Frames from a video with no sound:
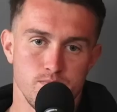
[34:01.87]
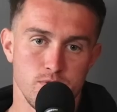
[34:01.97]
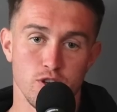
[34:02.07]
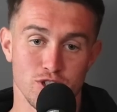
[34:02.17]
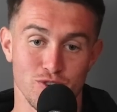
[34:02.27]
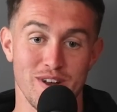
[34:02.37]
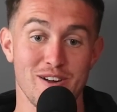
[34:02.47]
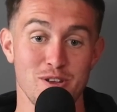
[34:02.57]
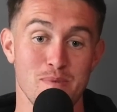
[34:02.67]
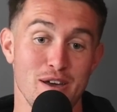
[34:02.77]
you're
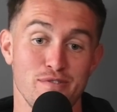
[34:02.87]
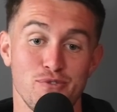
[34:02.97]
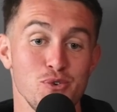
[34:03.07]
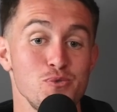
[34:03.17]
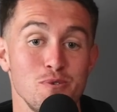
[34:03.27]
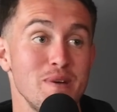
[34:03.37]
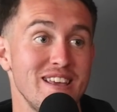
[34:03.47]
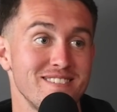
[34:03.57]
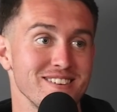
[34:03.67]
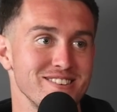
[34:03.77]
surrounded by food
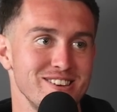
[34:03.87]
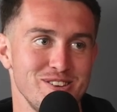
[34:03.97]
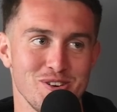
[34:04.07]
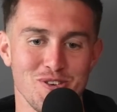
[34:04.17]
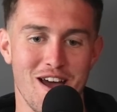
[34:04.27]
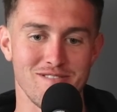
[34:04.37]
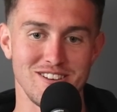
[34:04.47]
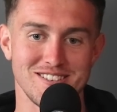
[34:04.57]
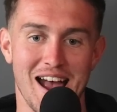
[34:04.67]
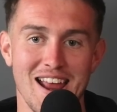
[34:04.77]
basically. Mm-hmm. You know, you mm-hmm. have
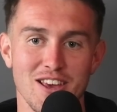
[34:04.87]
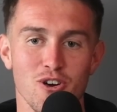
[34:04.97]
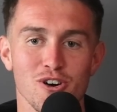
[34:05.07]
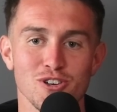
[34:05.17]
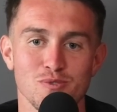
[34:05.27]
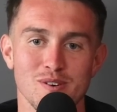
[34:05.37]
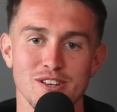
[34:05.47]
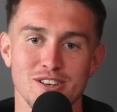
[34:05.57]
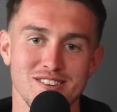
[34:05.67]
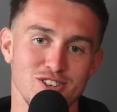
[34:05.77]
these dining halls where
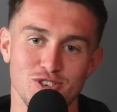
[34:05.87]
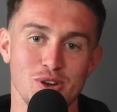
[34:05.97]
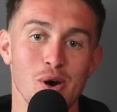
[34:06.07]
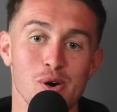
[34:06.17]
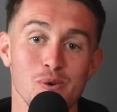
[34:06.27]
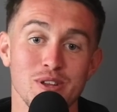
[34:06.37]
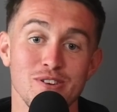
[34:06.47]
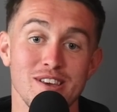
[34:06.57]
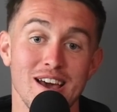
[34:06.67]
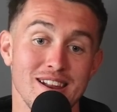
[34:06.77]
you just go and
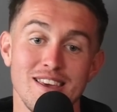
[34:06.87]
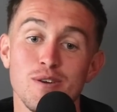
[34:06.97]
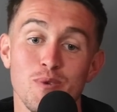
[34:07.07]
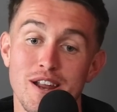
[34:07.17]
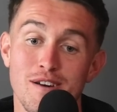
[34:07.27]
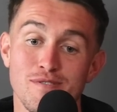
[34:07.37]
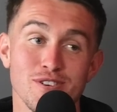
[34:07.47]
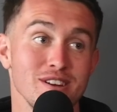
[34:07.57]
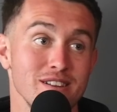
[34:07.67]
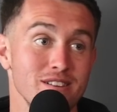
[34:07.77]
you kind of eat
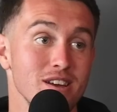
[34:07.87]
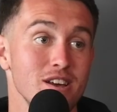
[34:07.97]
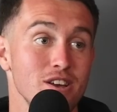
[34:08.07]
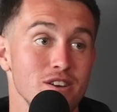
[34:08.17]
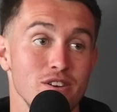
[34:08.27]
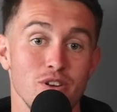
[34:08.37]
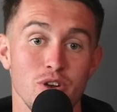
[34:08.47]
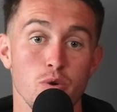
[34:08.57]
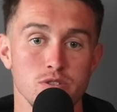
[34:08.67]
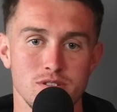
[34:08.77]
whatever and you know
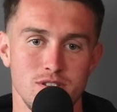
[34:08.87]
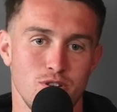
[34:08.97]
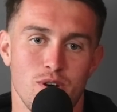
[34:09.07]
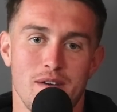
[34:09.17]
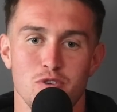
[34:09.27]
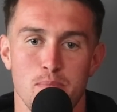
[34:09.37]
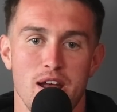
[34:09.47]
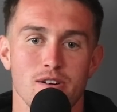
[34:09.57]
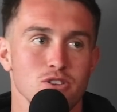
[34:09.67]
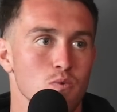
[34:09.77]
no one you don't have your
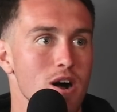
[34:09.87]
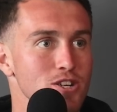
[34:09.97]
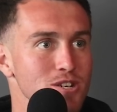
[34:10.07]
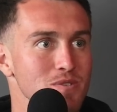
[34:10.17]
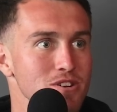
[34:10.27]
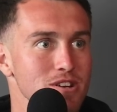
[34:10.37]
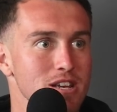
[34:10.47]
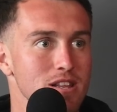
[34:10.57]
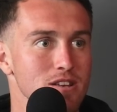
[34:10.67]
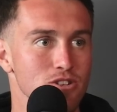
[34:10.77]
parents watching while you're
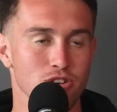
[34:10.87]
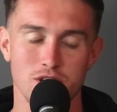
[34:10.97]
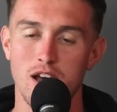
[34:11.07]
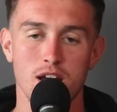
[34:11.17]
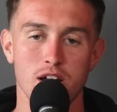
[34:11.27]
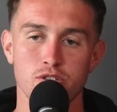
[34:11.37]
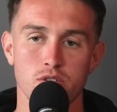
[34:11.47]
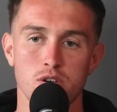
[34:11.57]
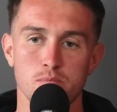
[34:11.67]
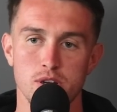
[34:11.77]
eating so you're kind of on your
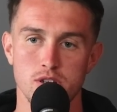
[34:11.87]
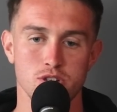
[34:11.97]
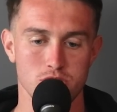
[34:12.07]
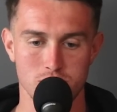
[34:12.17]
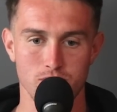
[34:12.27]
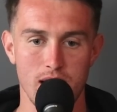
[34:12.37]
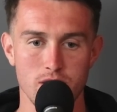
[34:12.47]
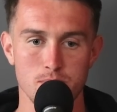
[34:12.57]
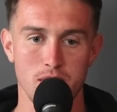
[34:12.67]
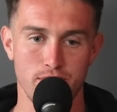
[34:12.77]
own but you're just
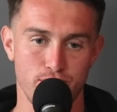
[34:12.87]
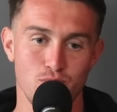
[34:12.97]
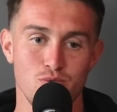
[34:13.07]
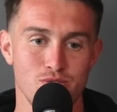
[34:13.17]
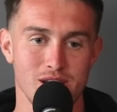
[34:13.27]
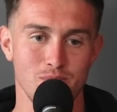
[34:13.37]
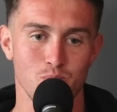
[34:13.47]
surrounded by food and